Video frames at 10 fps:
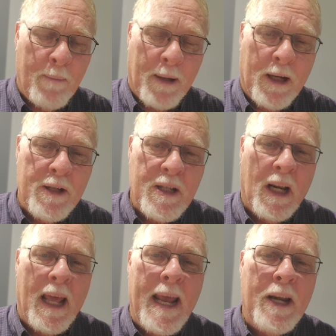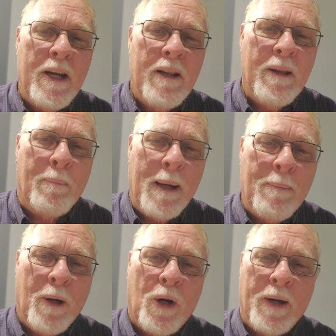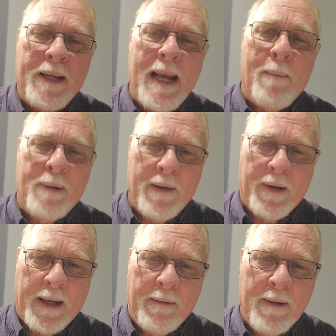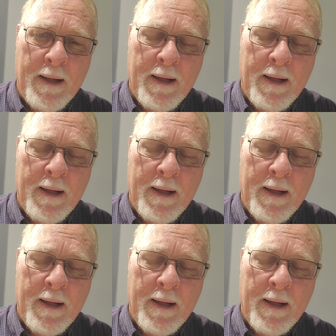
because the land, the people are in captivity,